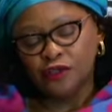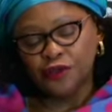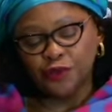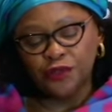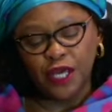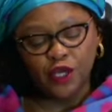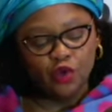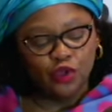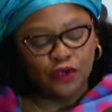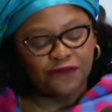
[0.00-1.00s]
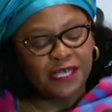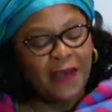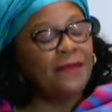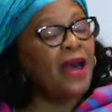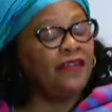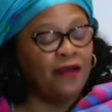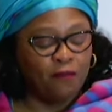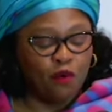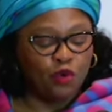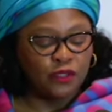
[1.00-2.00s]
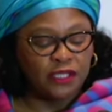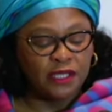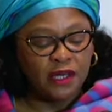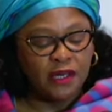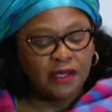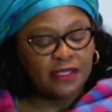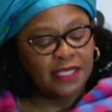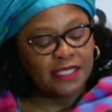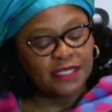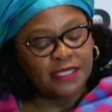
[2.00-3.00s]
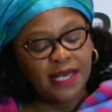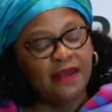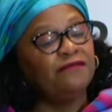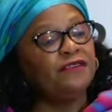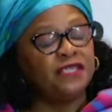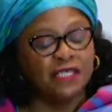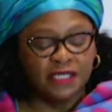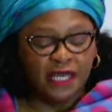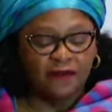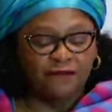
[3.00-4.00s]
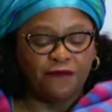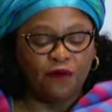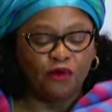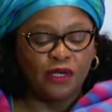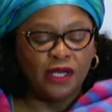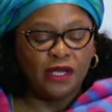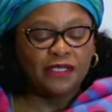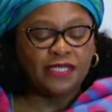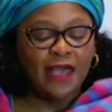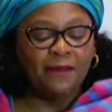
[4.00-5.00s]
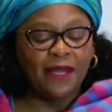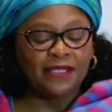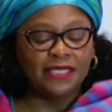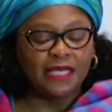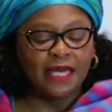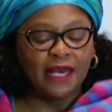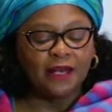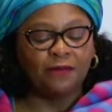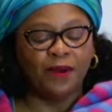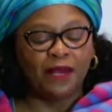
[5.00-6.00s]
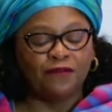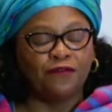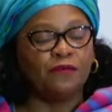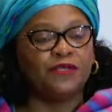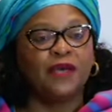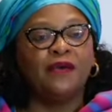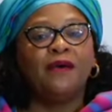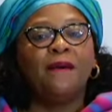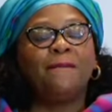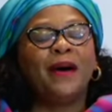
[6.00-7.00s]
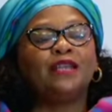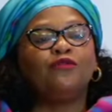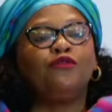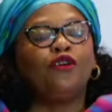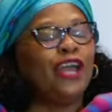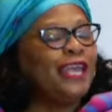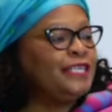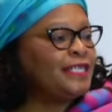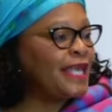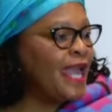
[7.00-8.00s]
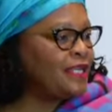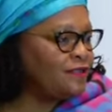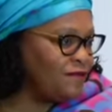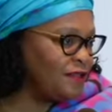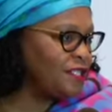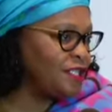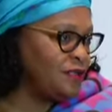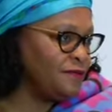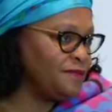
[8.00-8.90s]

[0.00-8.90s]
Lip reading: through the use of some other modes, such as television, telephone, cyber and satellite platforms, but for a shared vision,